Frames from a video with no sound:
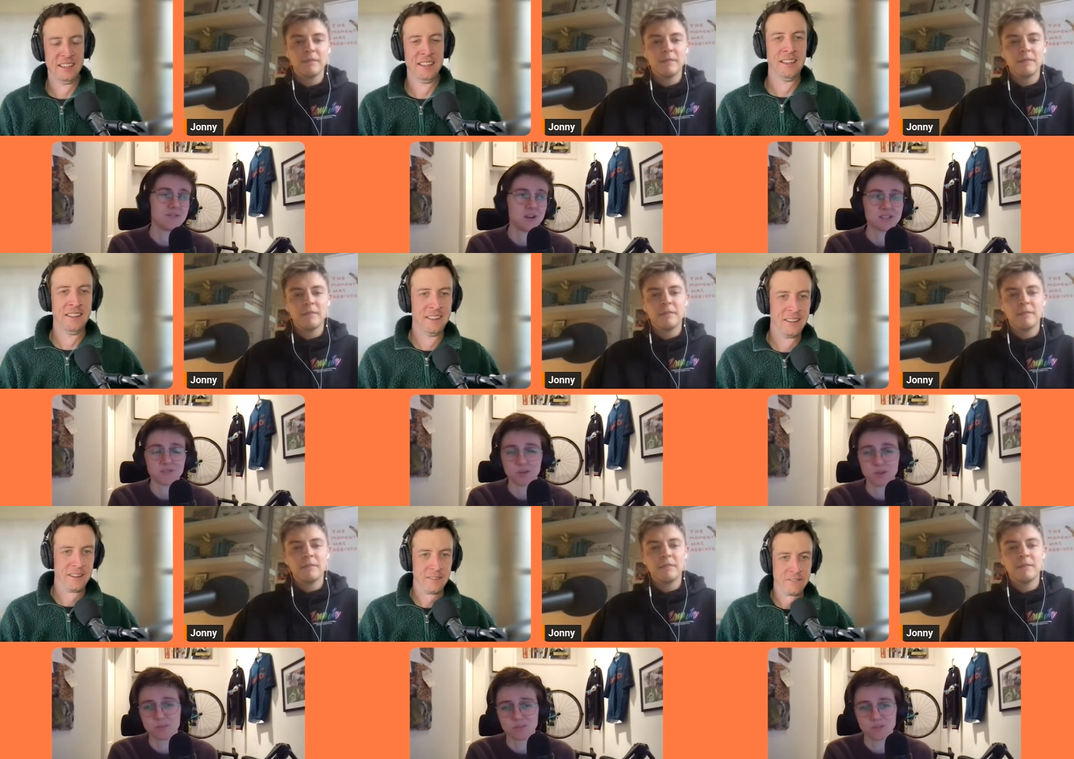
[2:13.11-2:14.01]
Speaker 1: fast
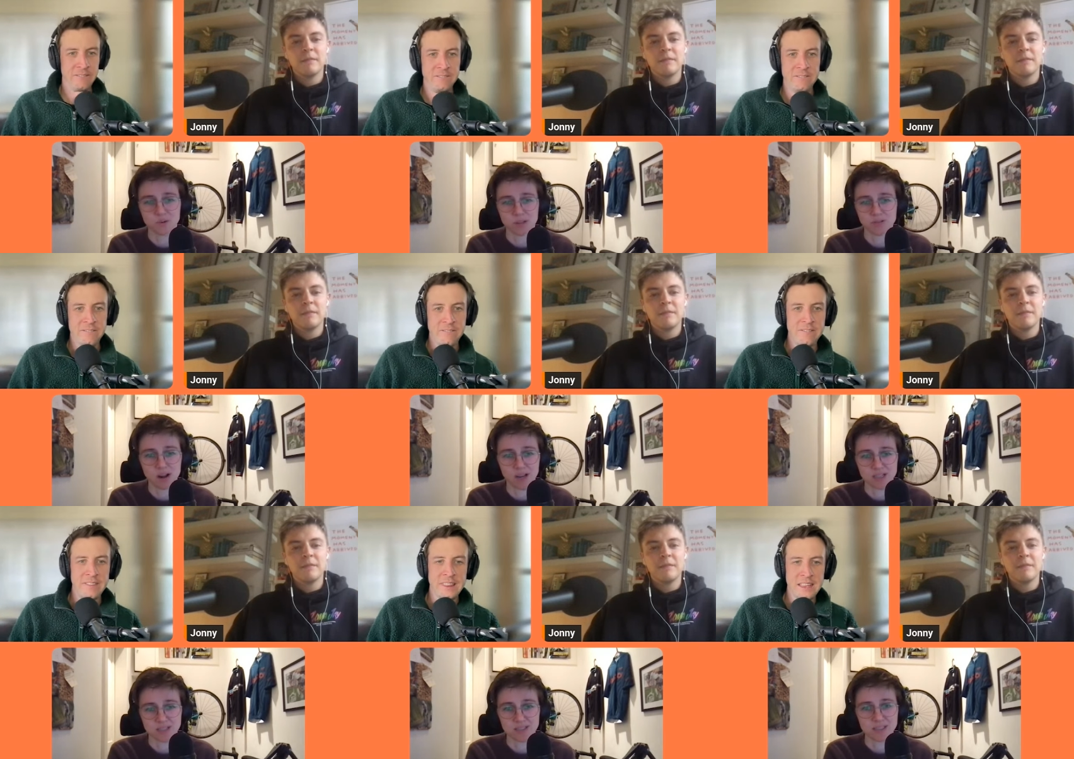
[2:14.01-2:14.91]
food before the
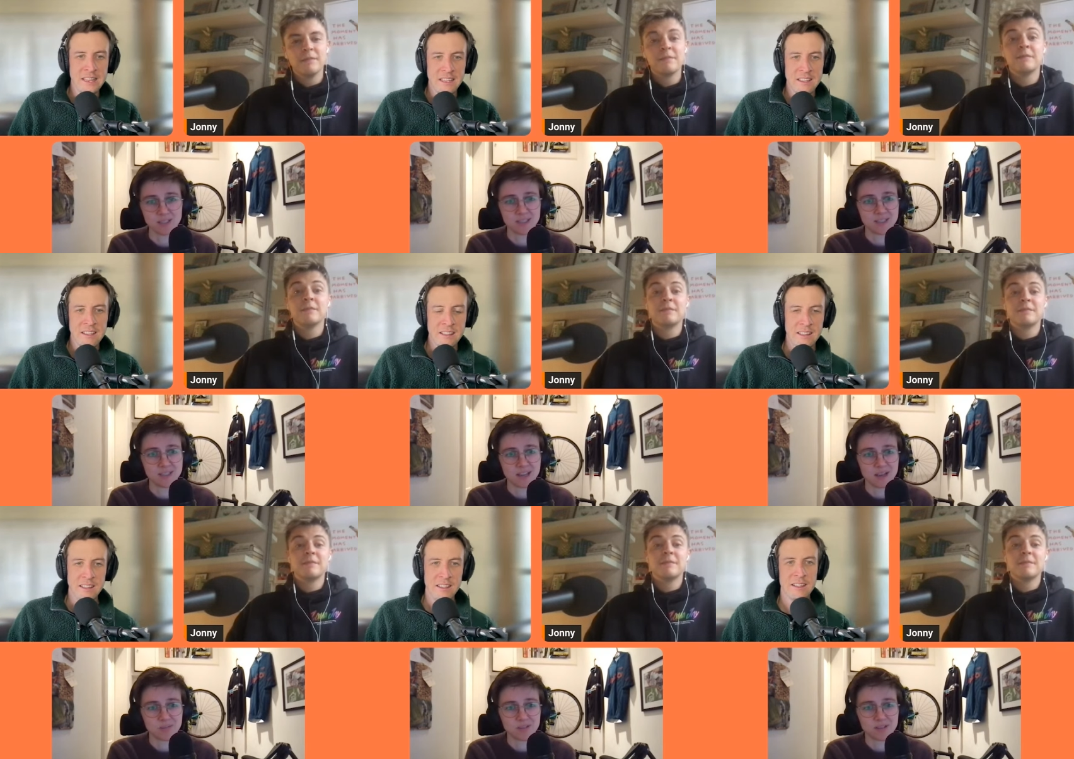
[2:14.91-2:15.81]
ride, and
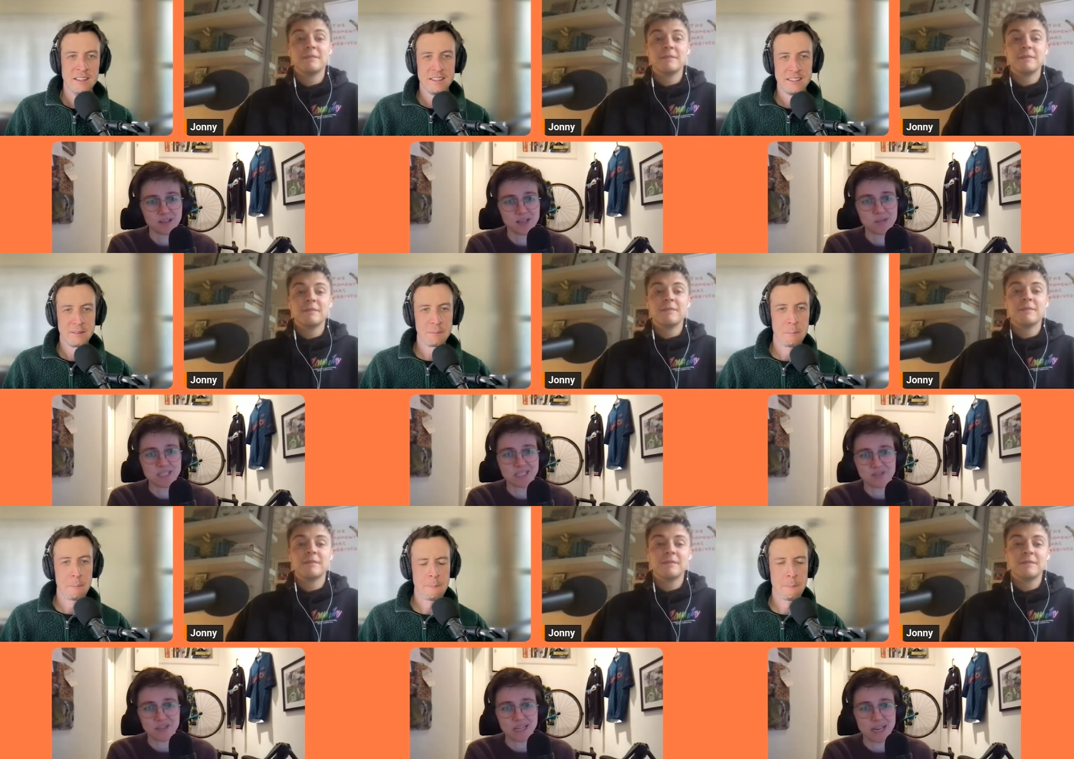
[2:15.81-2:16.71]
um, admitting to
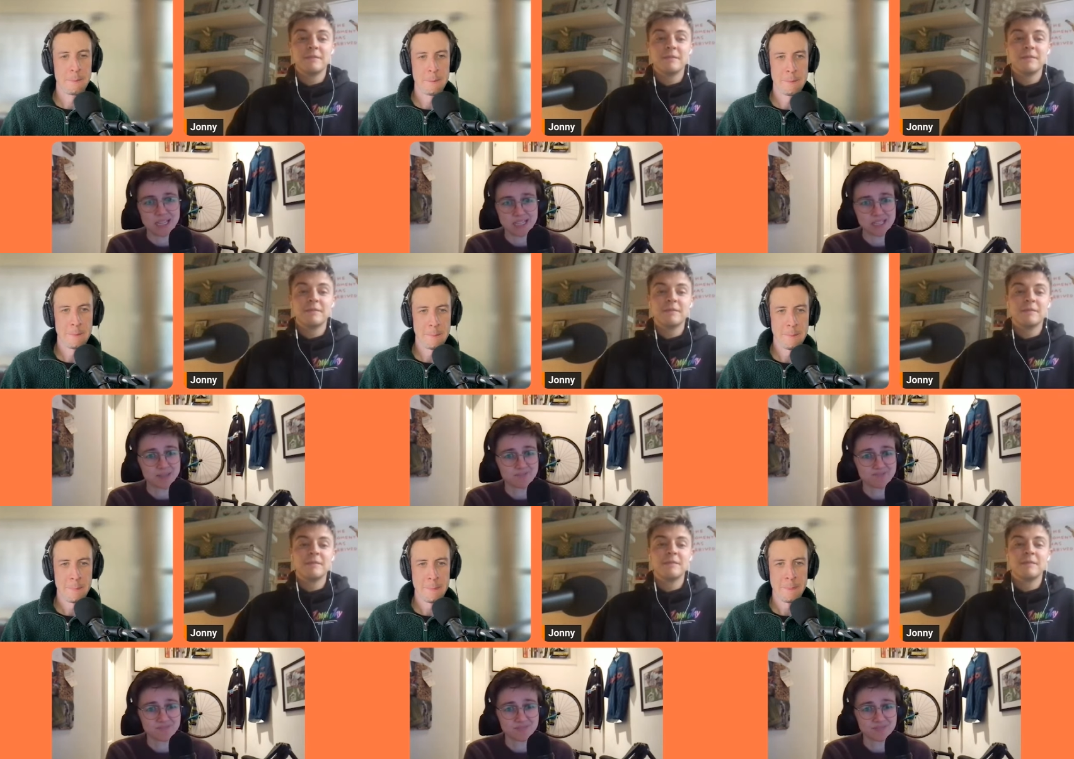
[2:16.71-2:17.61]
feeling lazy.
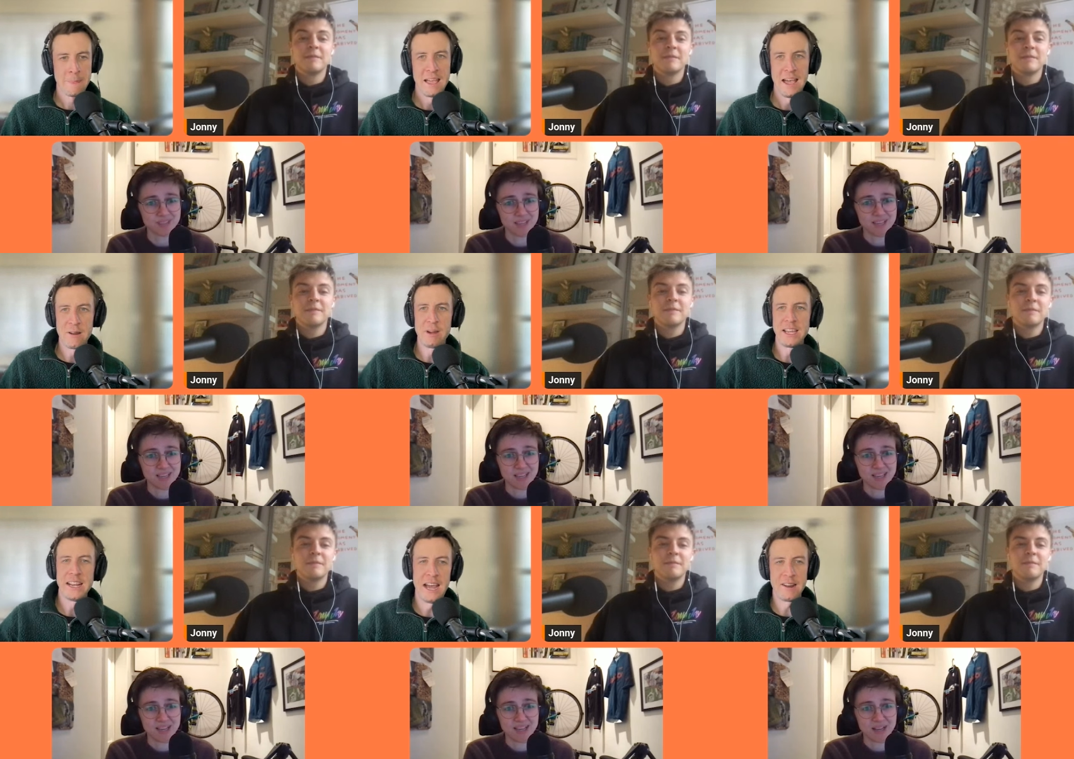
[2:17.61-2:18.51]
Speaker 2: How do I
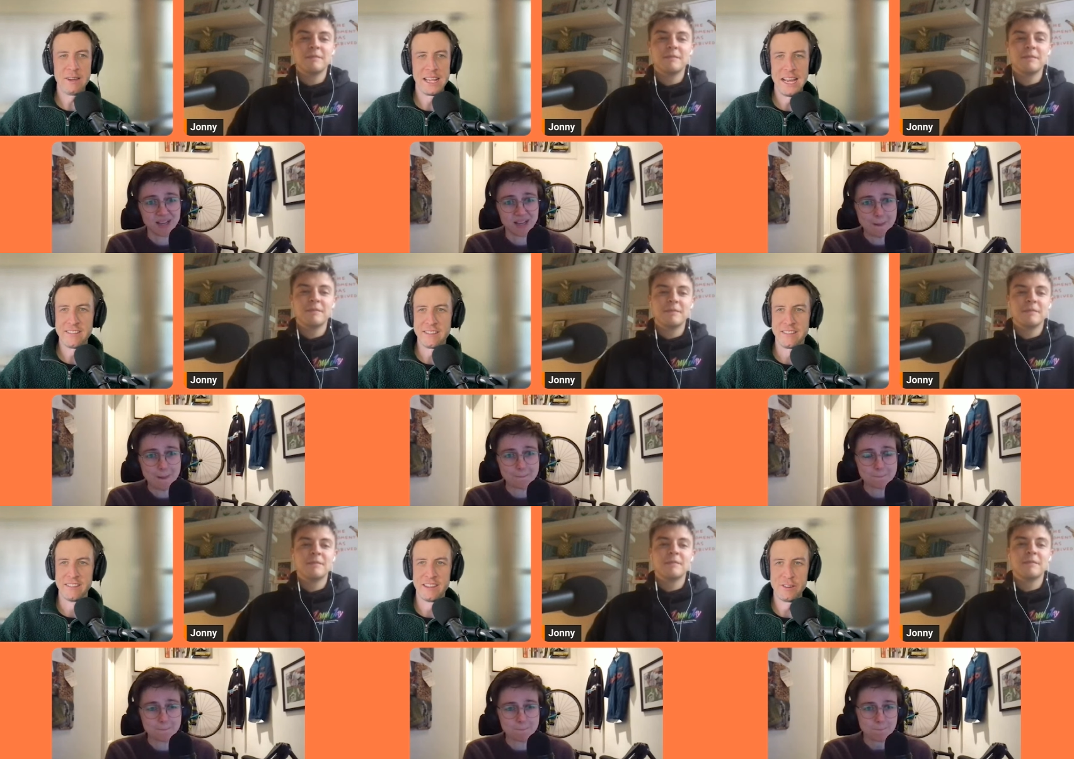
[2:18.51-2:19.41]
get how do I get access
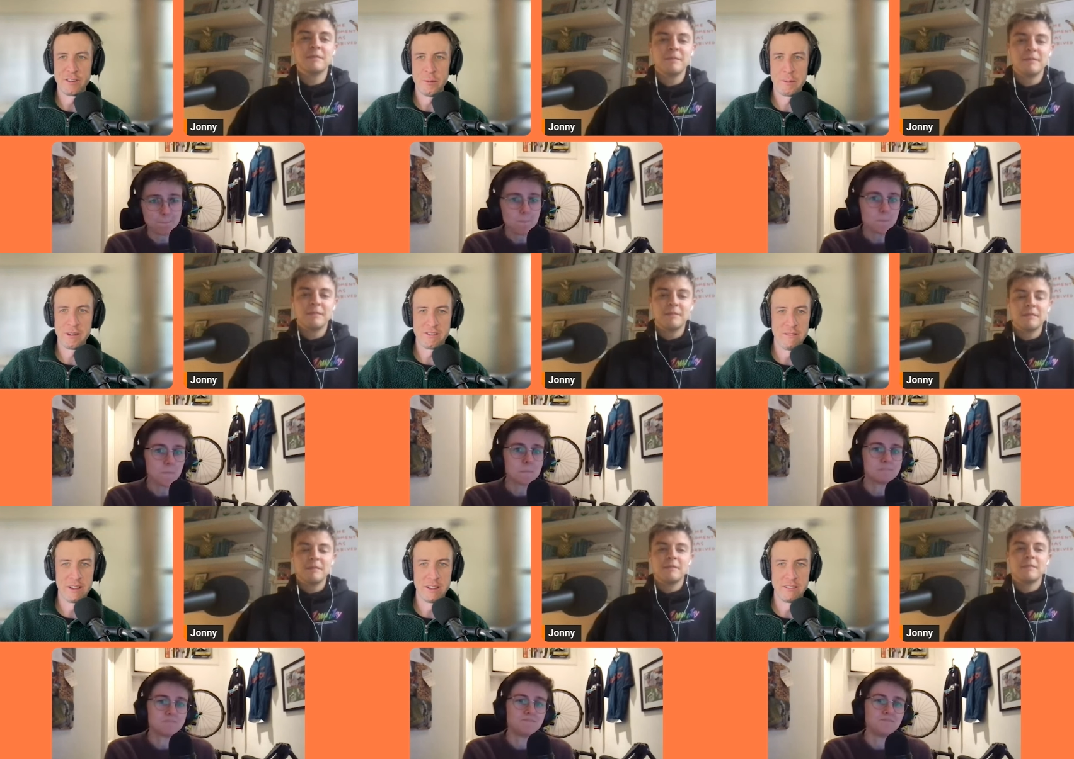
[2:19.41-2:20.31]
to this? I just opened my
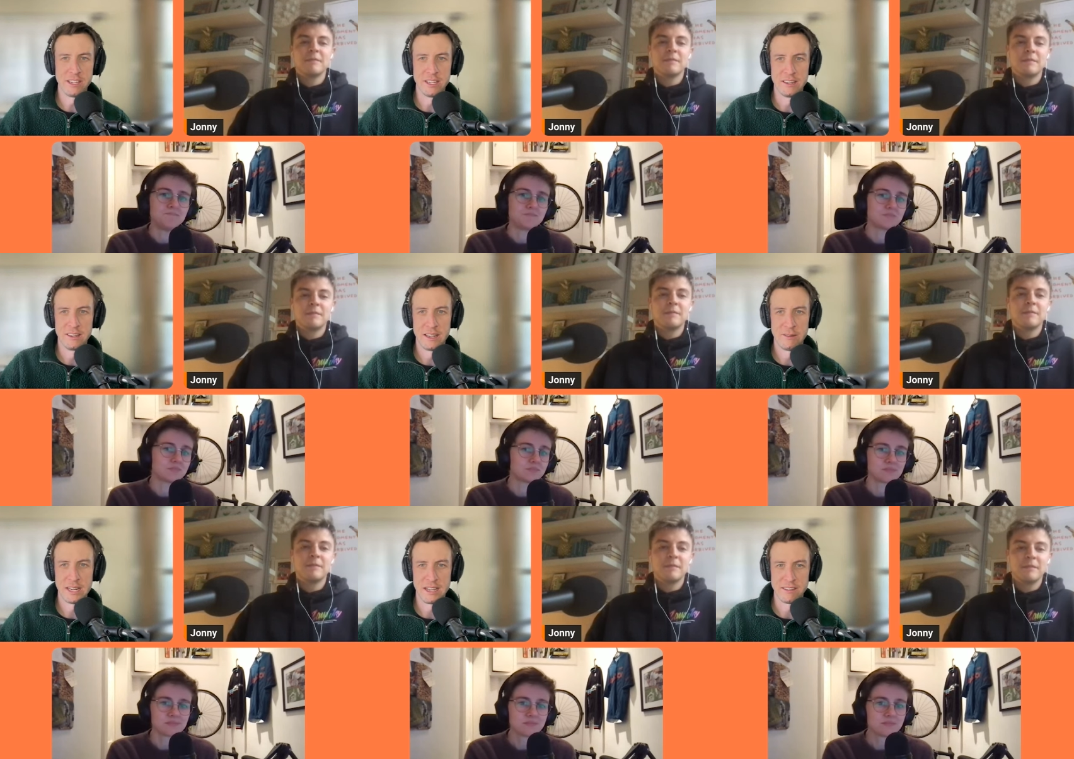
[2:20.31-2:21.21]
Strava. I don't see it. How do
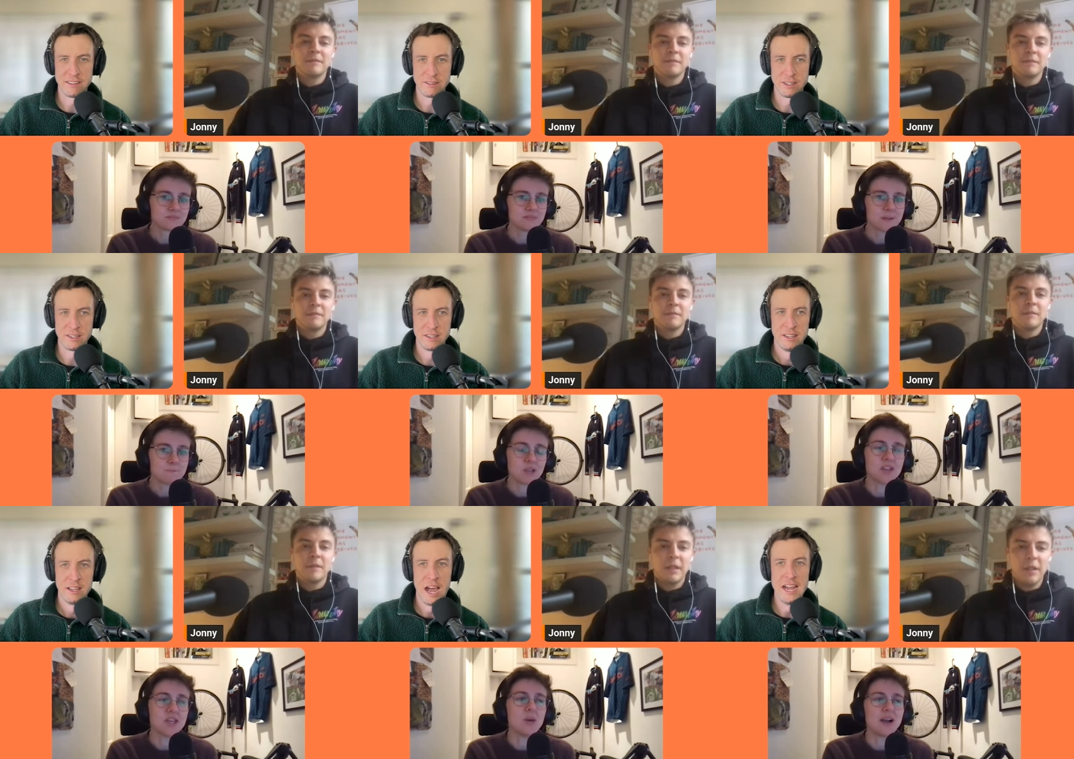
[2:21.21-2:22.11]
I get access to it?
Speaker 1: I
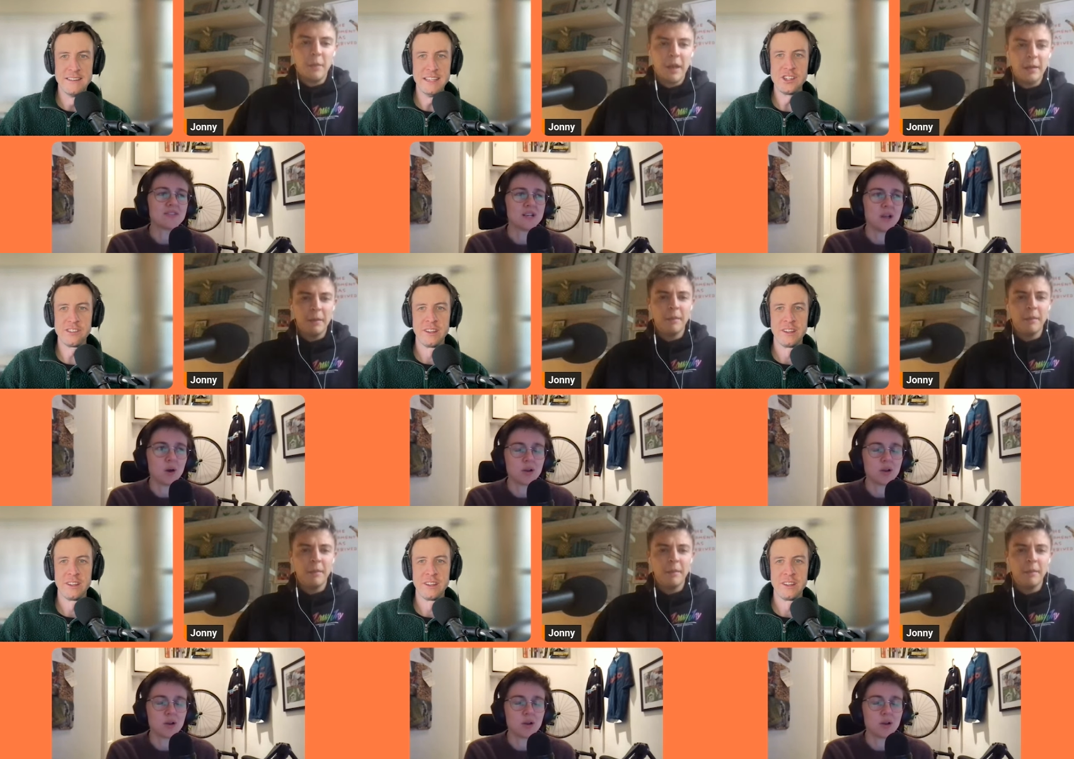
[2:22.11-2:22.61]
think you have to log